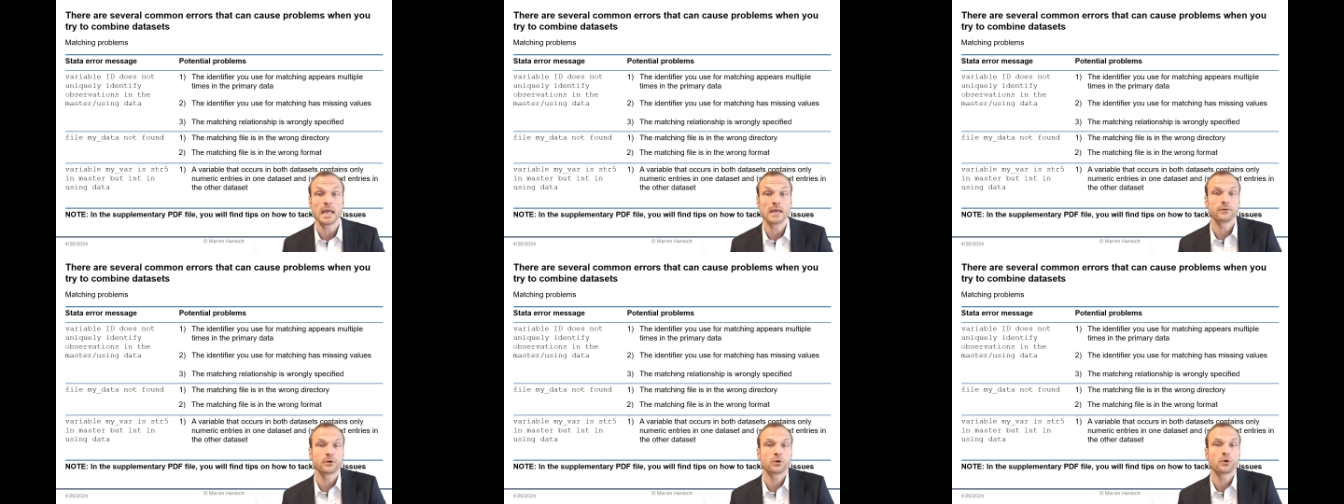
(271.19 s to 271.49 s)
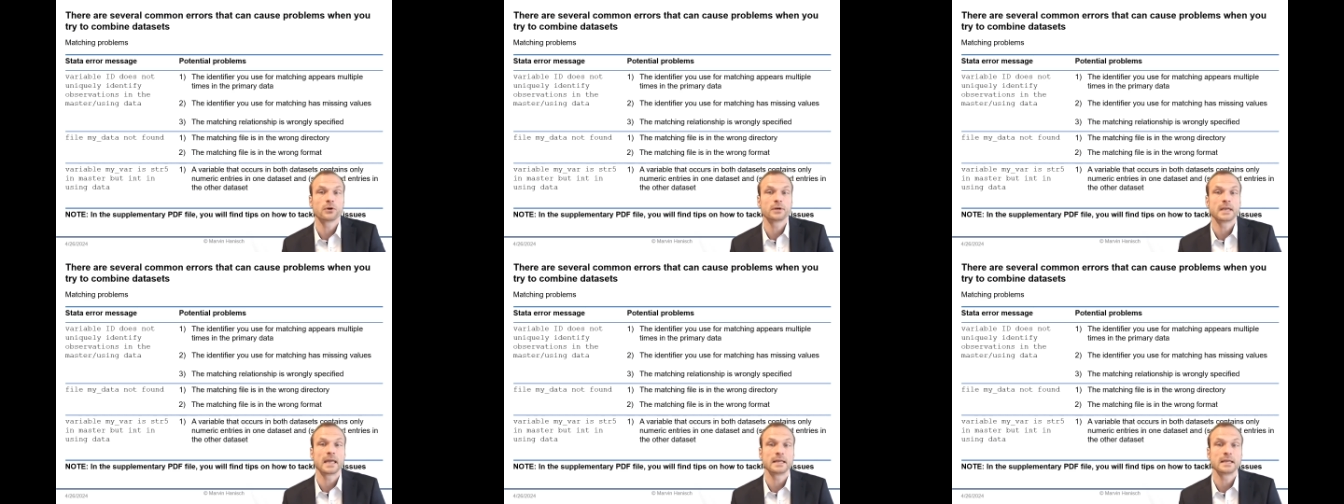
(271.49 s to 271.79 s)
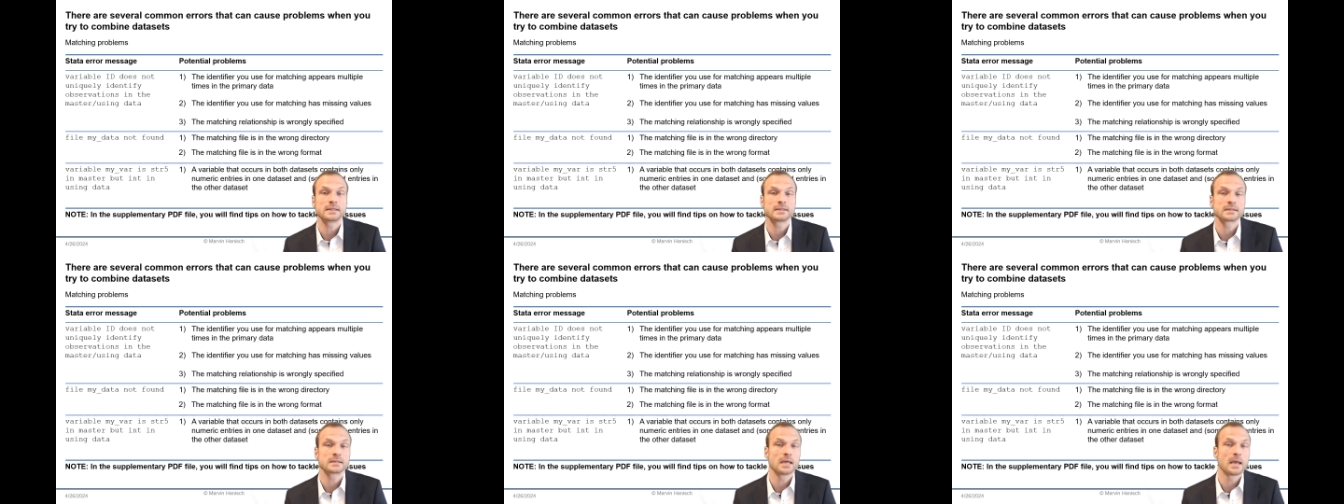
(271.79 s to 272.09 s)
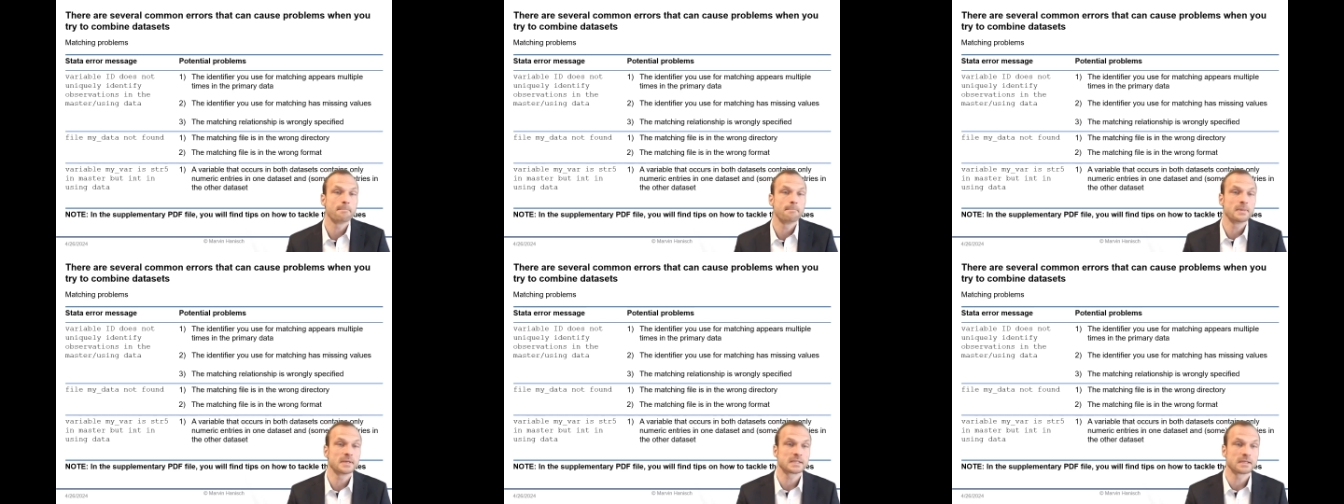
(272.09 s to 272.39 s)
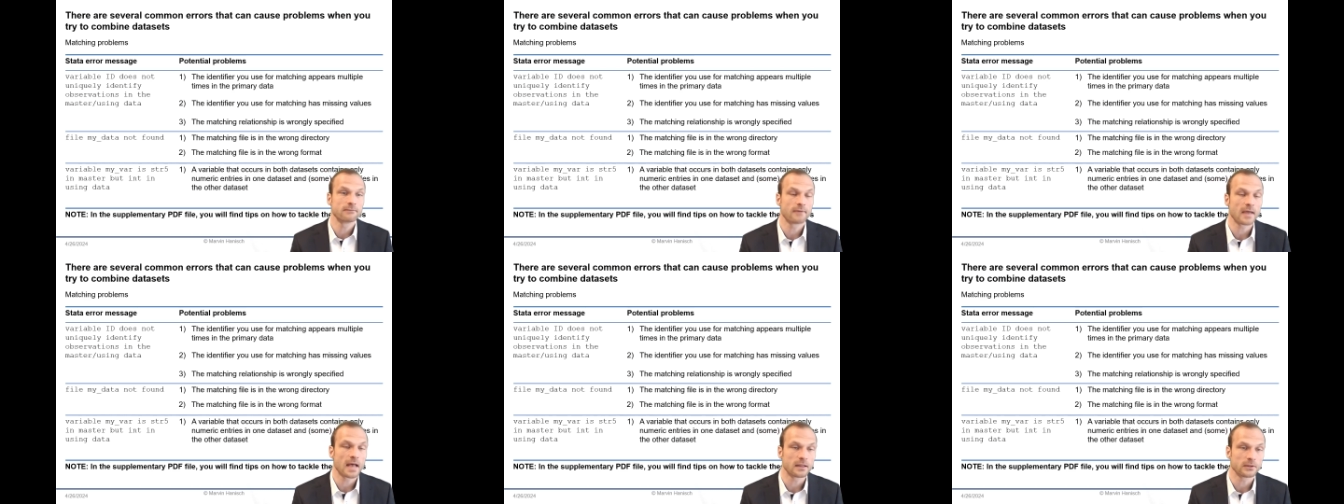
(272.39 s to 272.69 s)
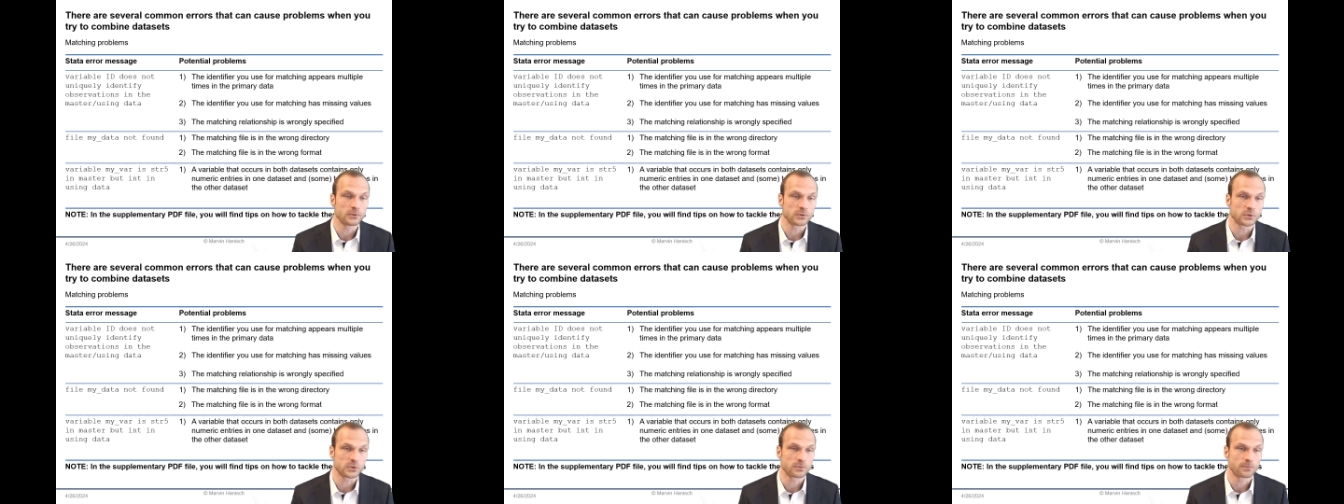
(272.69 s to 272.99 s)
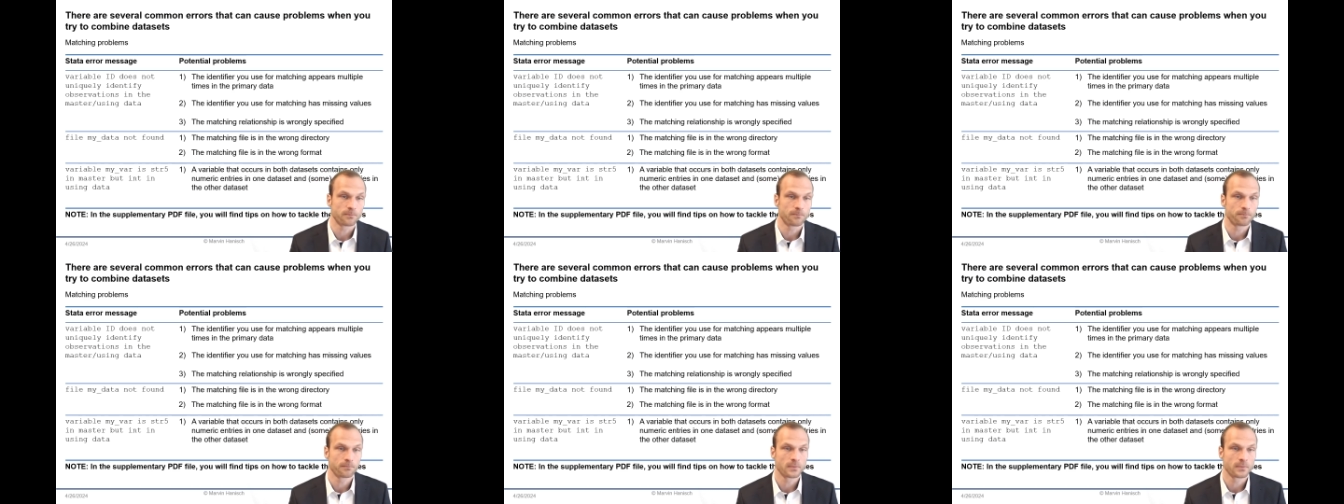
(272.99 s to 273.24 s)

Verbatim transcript: if it contains missing values.